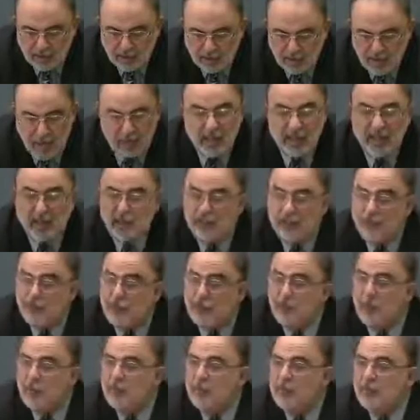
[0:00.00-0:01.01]
He had a
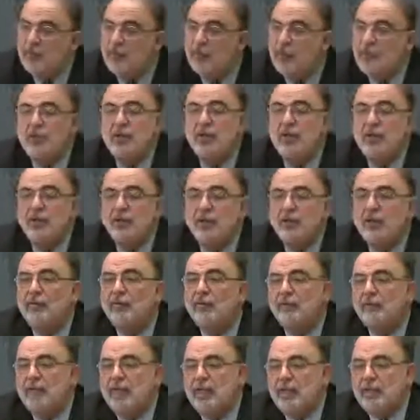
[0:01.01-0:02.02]
few in reserve,
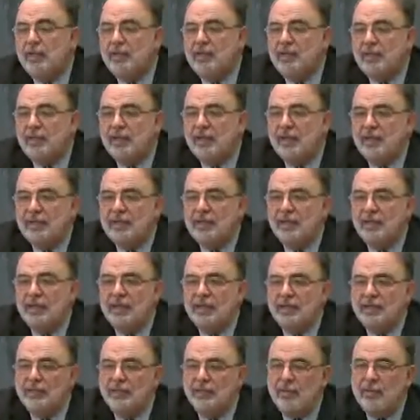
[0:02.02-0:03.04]
obviously, as
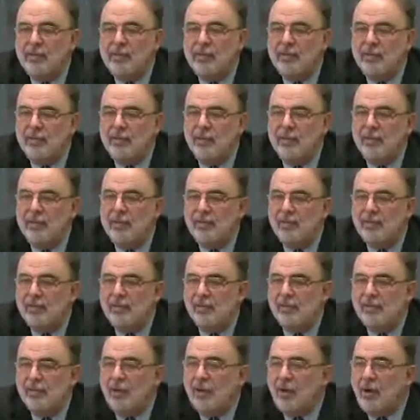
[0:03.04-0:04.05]
we
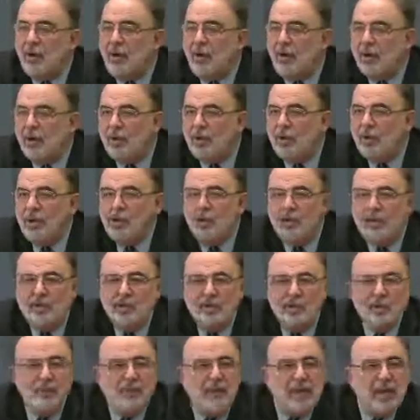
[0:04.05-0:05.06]
recall
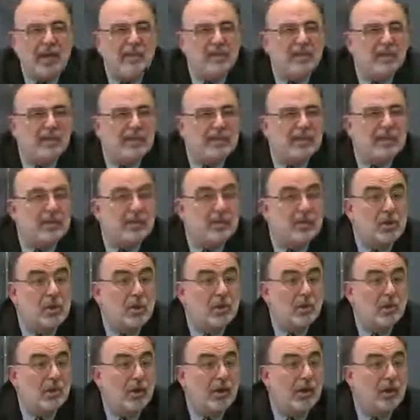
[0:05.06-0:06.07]
the papers that
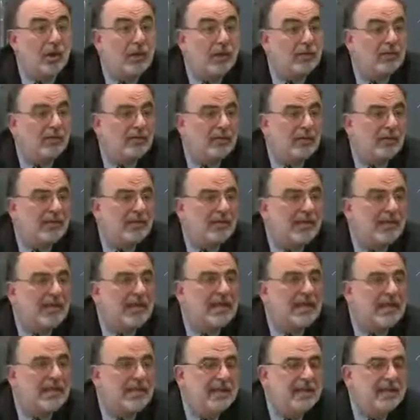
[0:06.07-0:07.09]
someone left at the
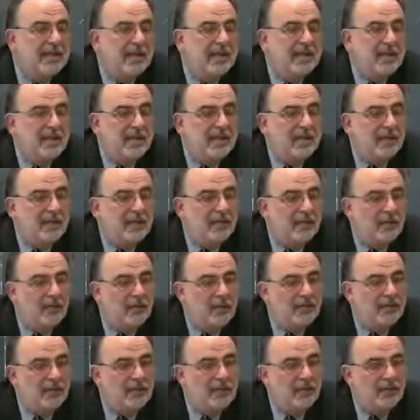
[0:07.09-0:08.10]
inn,
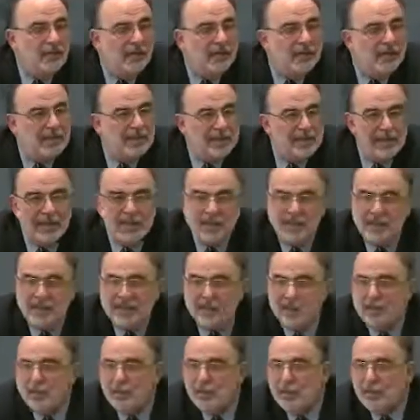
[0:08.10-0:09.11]
Juan Palomeque's inn,
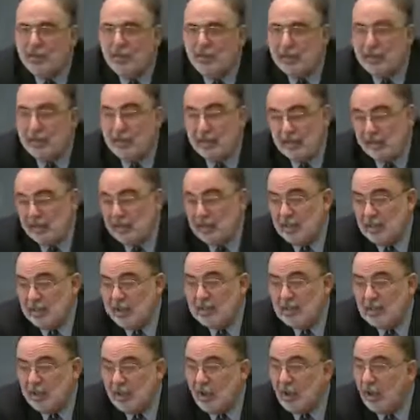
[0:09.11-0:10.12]
including at
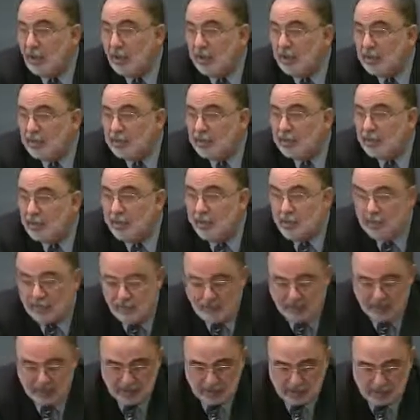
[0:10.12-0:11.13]
least a couple of stories
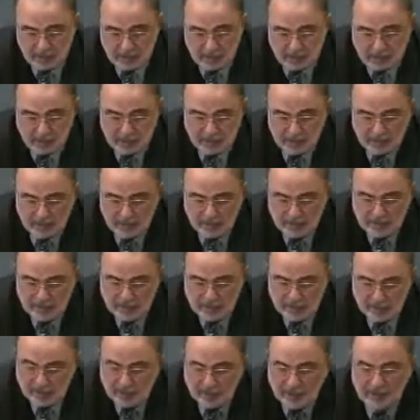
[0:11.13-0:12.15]
by
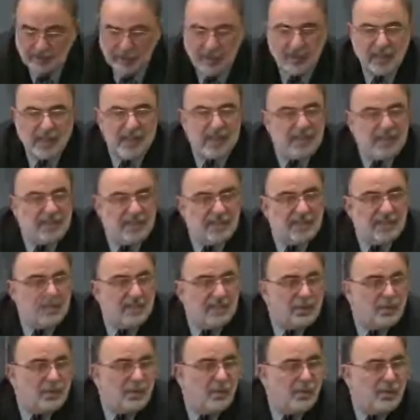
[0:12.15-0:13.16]
Cervantes. These
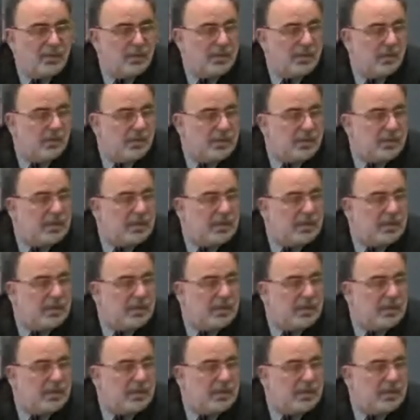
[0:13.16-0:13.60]
were stories that were